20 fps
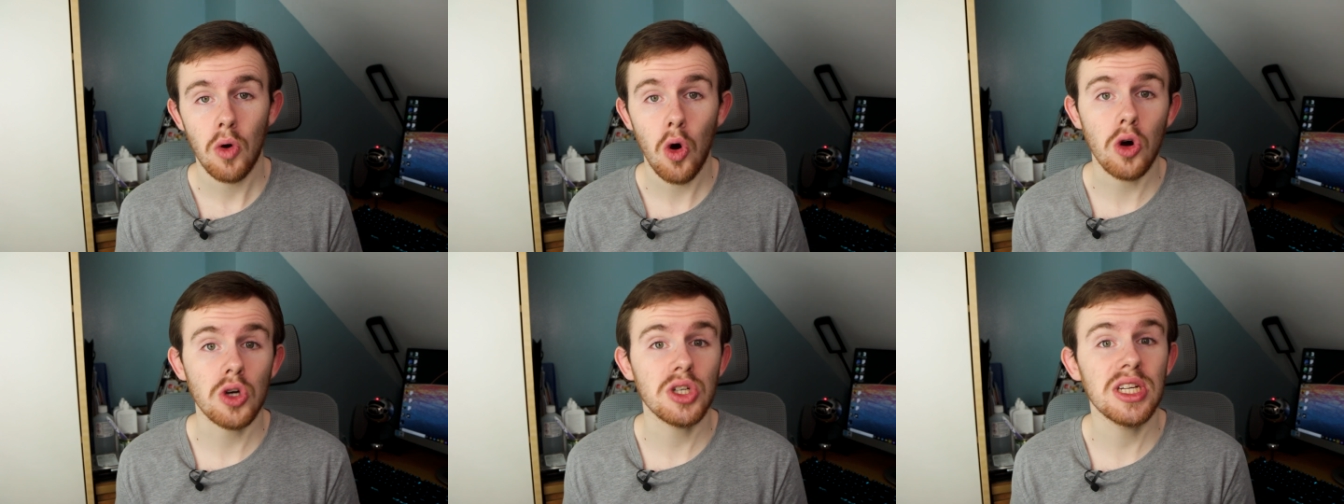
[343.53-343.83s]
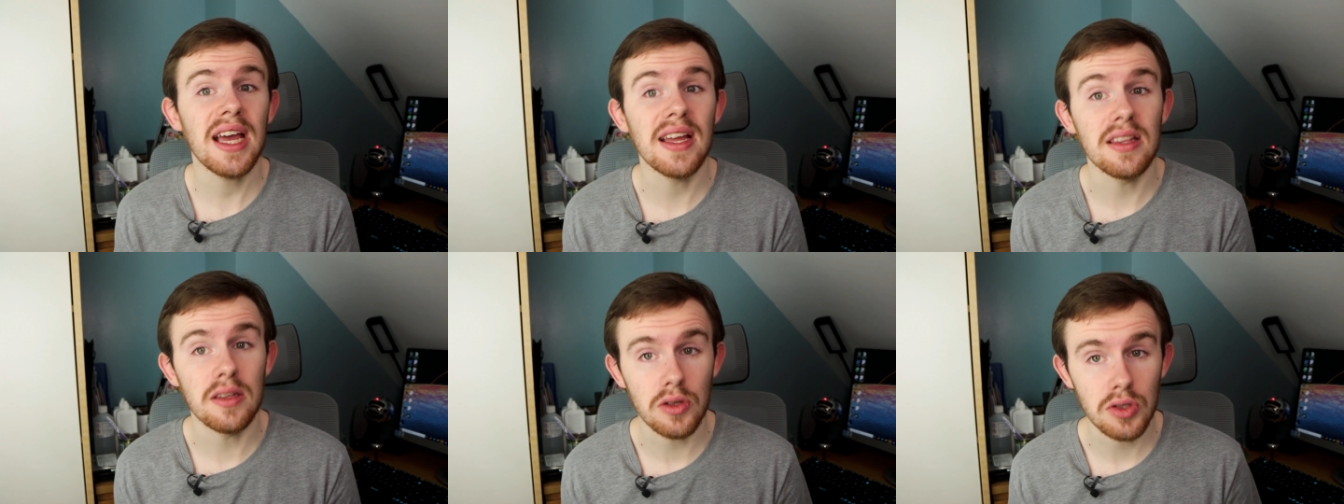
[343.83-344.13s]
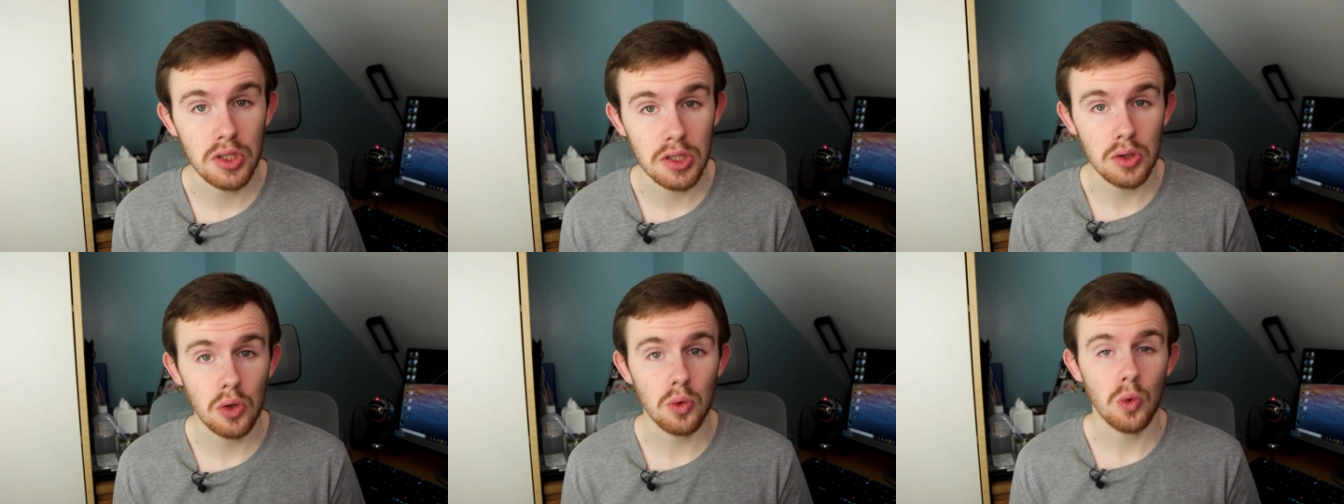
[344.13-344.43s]
or 10
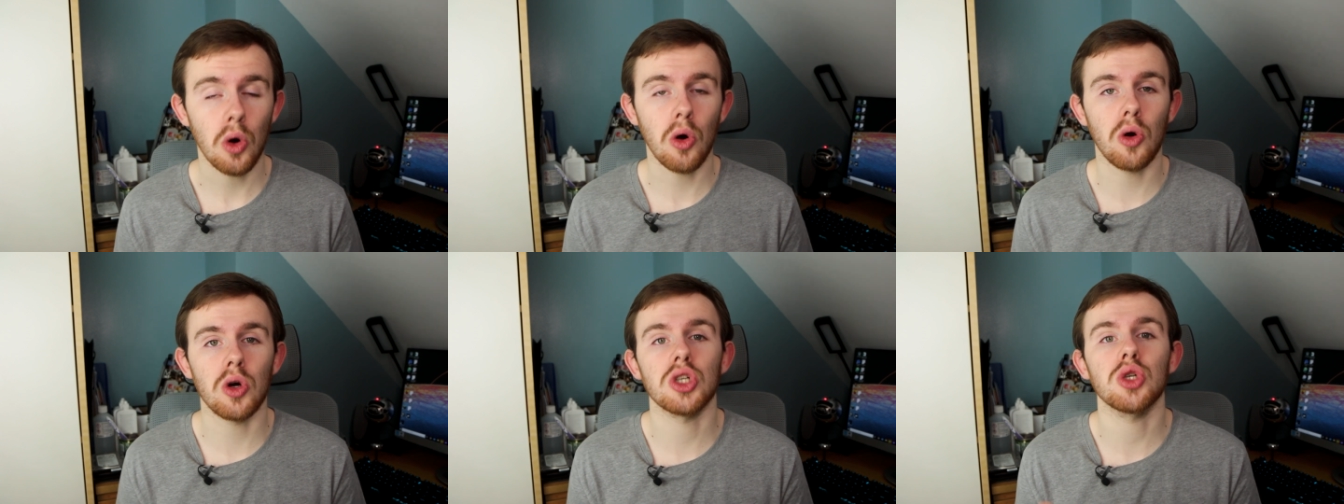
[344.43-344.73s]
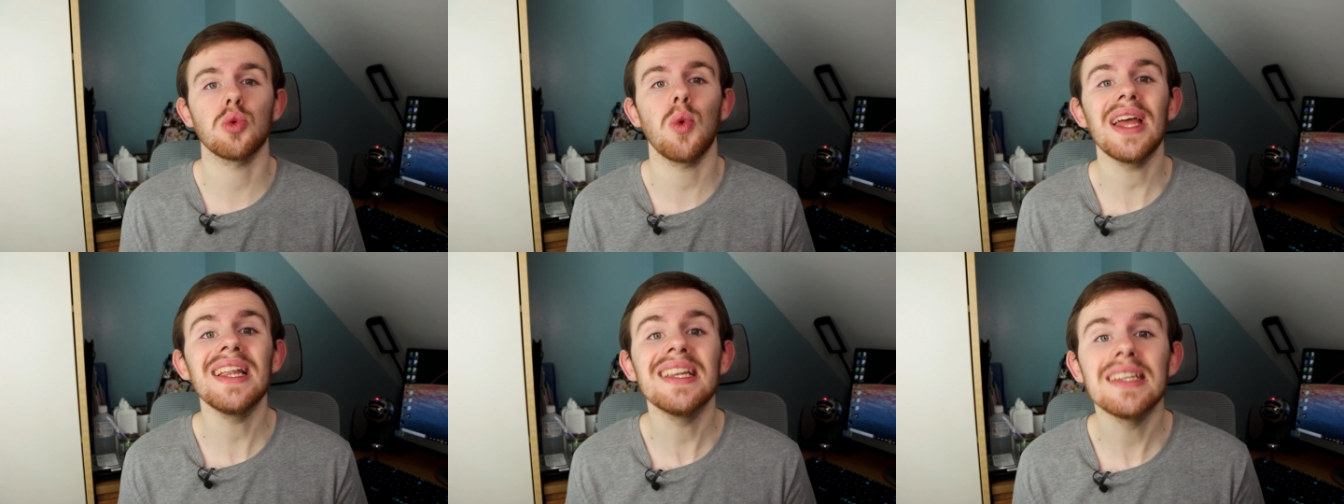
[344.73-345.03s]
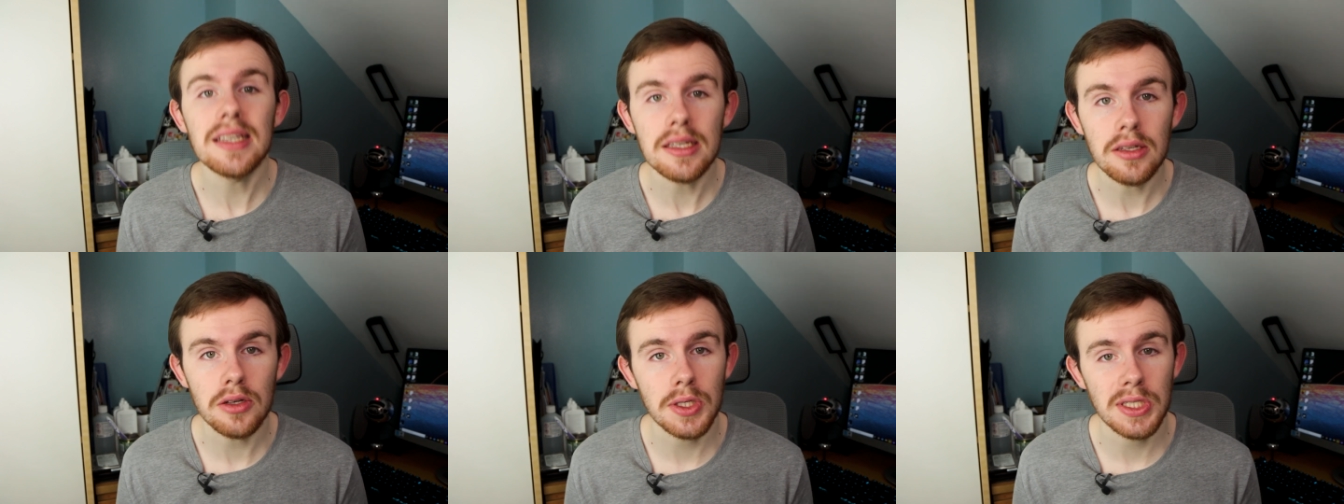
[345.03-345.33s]
years ago, or
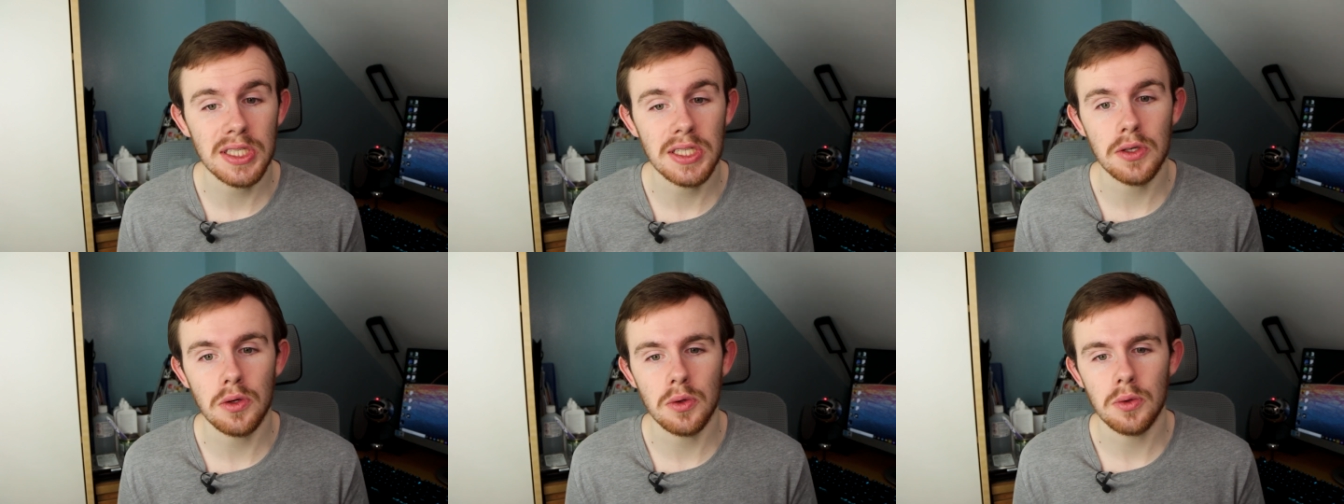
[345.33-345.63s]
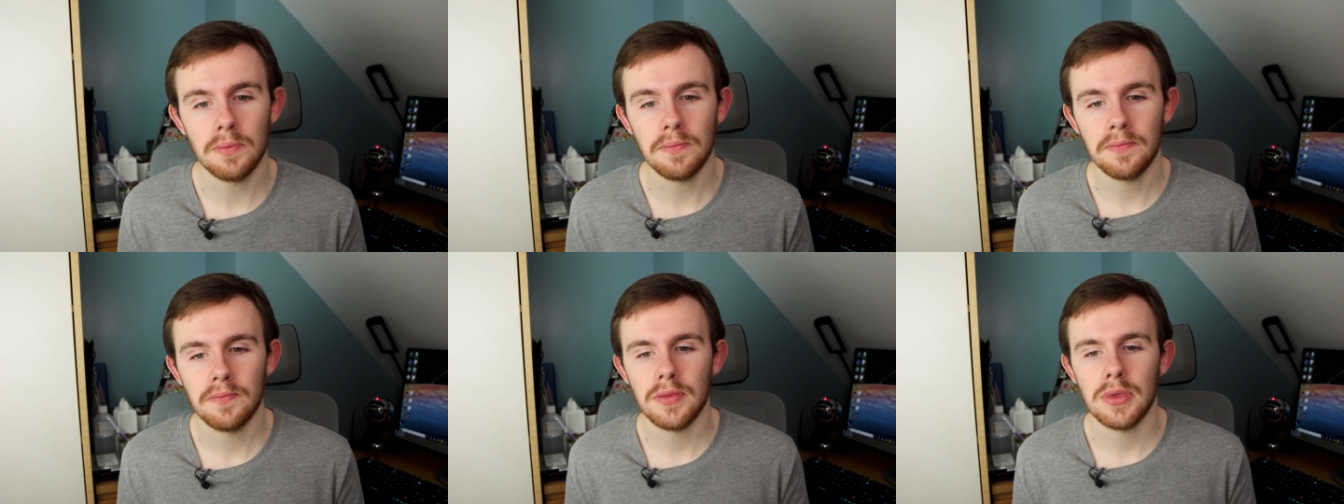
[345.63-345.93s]
20 years ago.